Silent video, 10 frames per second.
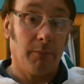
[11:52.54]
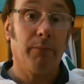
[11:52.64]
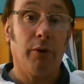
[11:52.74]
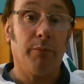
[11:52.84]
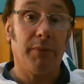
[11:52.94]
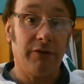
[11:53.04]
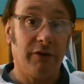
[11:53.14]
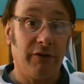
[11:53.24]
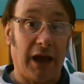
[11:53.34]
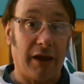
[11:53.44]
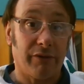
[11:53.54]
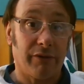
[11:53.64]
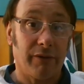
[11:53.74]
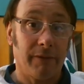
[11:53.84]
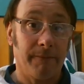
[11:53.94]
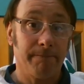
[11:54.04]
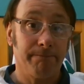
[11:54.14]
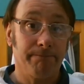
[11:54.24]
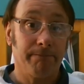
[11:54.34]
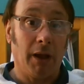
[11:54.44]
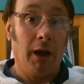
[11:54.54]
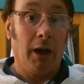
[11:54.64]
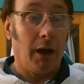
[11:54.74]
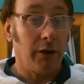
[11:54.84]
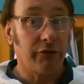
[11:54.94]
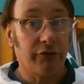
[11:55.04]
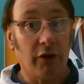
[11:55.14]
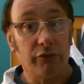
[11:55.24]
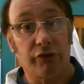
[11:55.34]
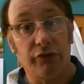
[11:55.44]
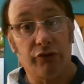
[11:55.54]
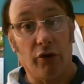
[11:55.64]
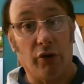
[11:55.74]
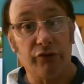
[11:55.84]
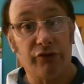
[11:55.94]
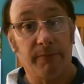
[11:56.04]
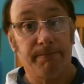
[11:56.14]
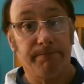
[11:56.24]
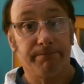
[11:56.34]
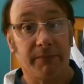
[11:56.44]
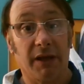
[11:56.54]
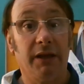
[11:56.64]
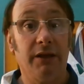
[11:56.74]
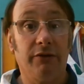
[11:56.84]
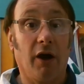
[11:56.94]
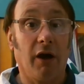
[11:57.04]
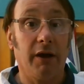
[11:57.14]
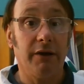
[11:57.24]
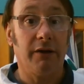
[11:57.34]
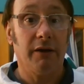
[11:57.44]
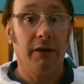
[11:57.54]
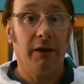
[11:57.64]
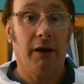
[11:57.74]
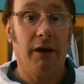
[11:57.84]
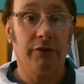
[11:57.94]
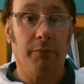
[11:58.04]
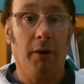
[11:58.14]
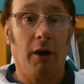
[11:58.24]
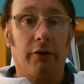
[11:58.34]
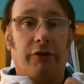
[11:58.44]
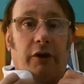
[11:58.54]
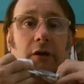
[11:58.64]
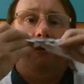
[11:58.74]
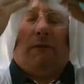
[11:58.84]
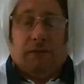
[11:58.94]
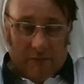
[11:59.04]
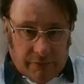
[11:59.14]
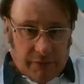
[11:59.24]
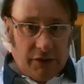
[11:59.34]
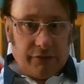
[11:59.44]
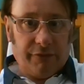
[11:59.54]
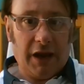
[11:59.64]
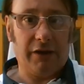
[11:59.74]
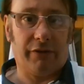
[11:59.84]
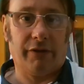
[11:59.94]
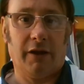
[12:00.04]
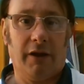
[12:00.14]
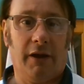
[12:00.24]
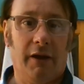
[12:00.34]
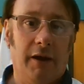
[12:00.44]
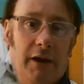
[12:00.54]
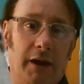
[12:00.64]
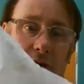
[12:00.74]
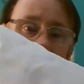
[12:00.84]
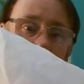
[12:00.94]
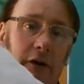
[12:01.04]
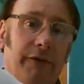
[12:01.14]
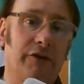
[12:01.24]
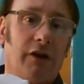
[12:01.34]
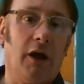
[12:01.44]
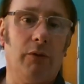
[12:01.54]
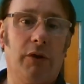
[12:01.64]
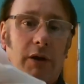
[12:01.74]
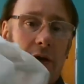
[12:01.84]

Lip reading: put me to death. And so St. George, he died as a martyr for his faith. He took off his cloak,